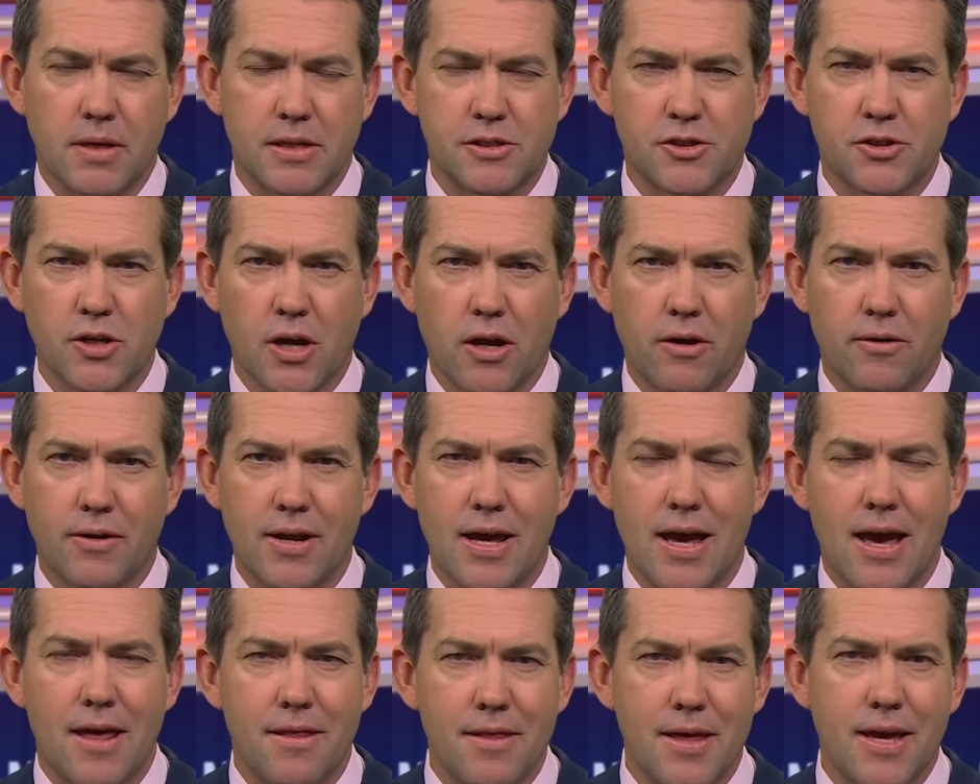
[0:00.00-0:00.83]

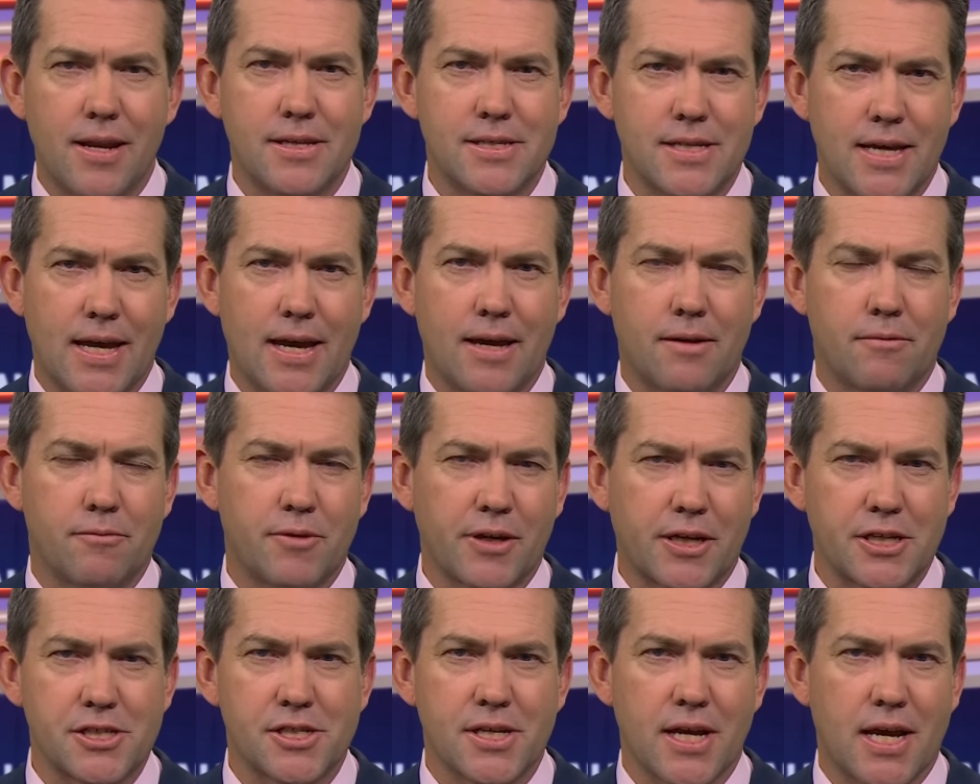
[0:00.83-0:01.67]
shoulder and then his head
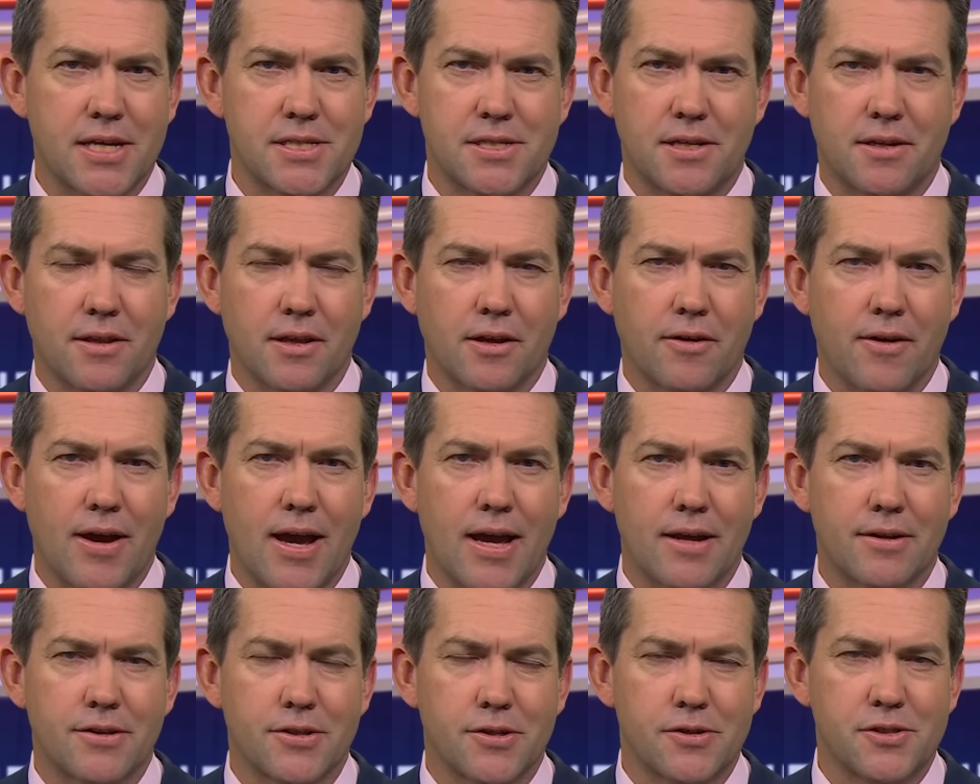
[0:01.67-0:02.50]
ricochets into the
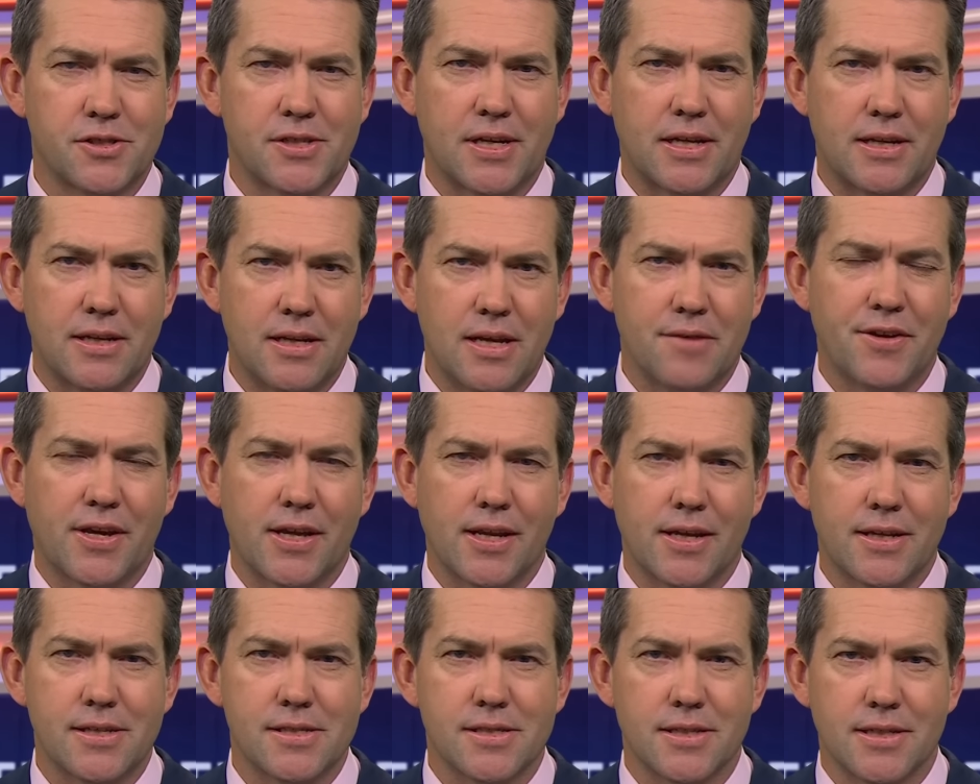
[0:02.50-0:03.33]
ground. Two
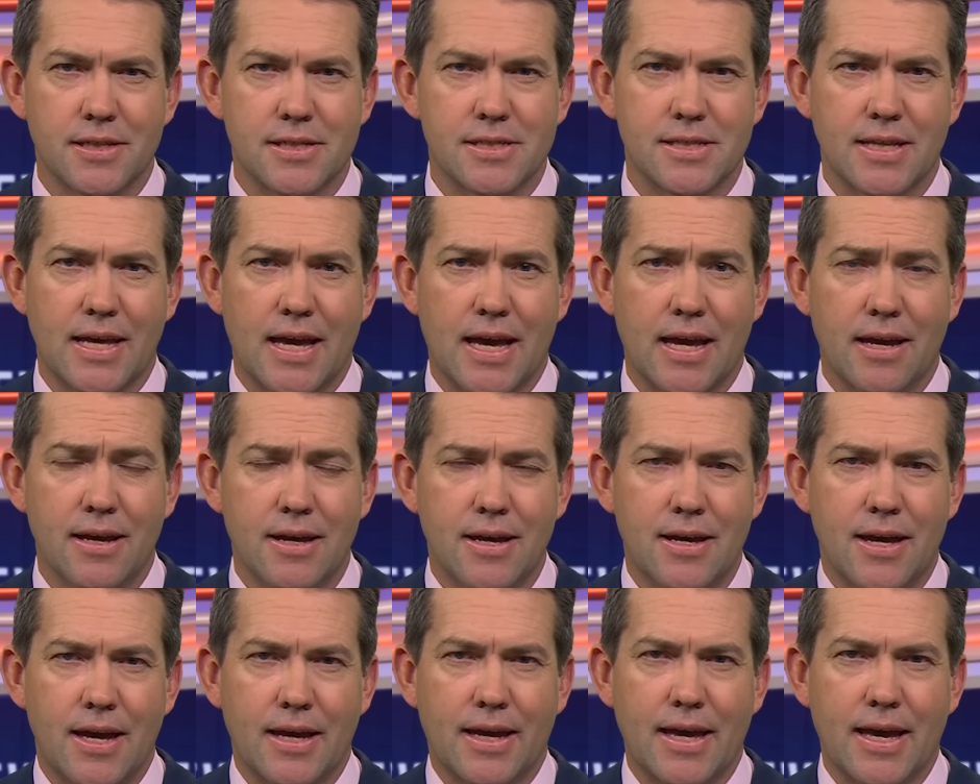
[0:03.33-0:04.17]
significant incidents there.
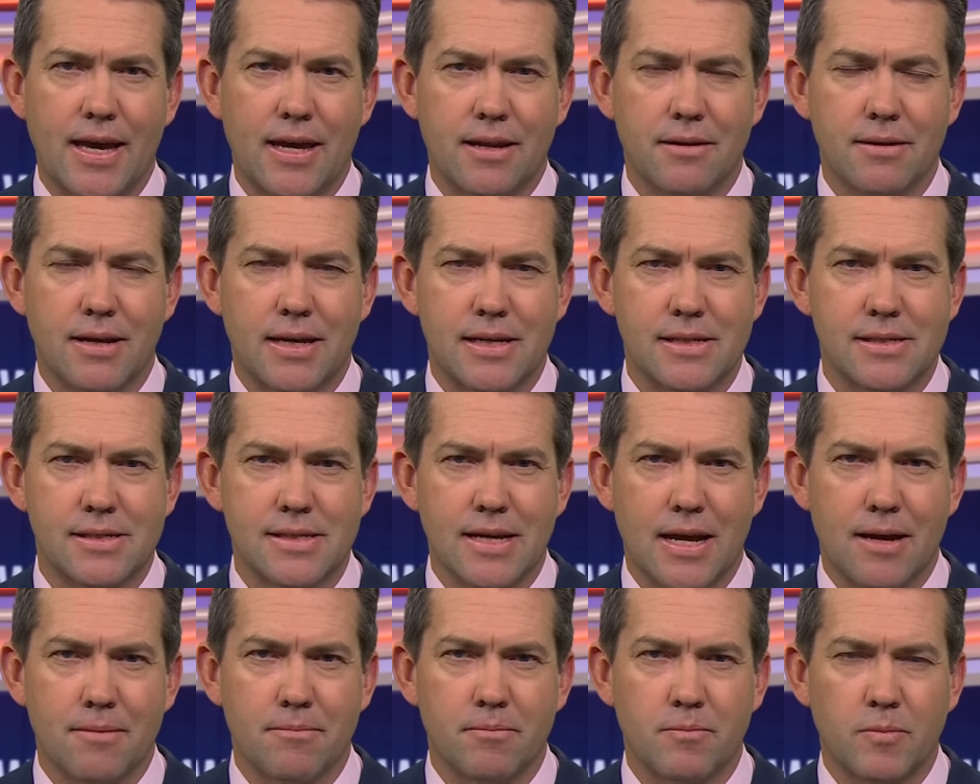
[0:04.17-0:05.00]
Again,
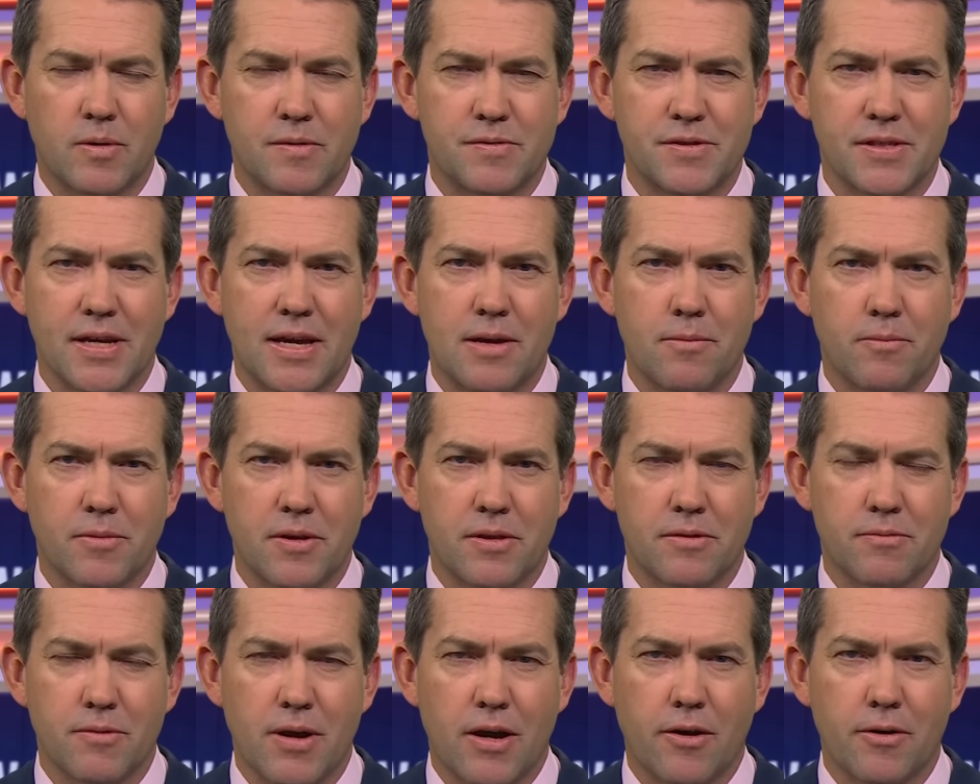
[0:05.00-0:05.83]
as we've seen
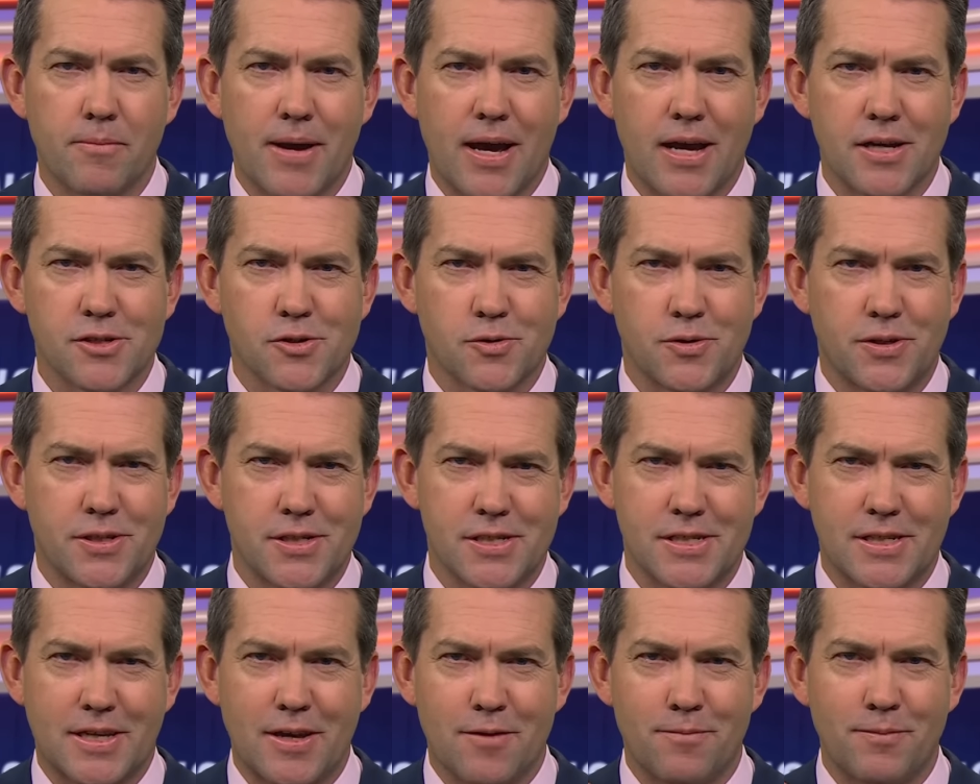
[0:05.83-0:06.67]
with Rowan Marshall, you
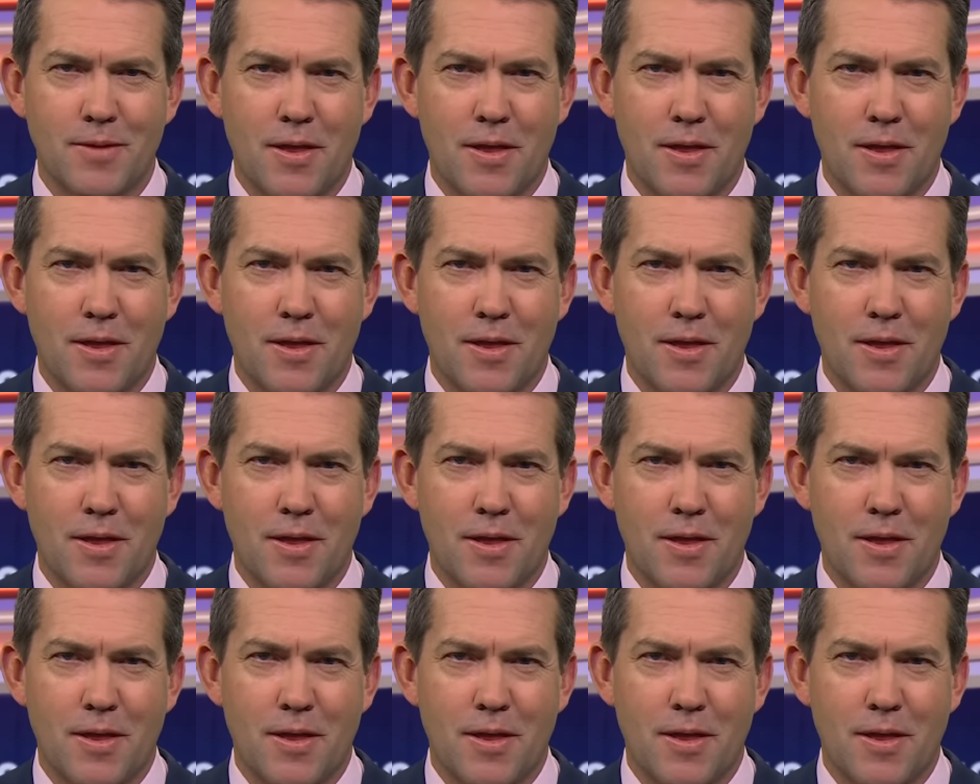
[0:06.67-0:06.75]
just give him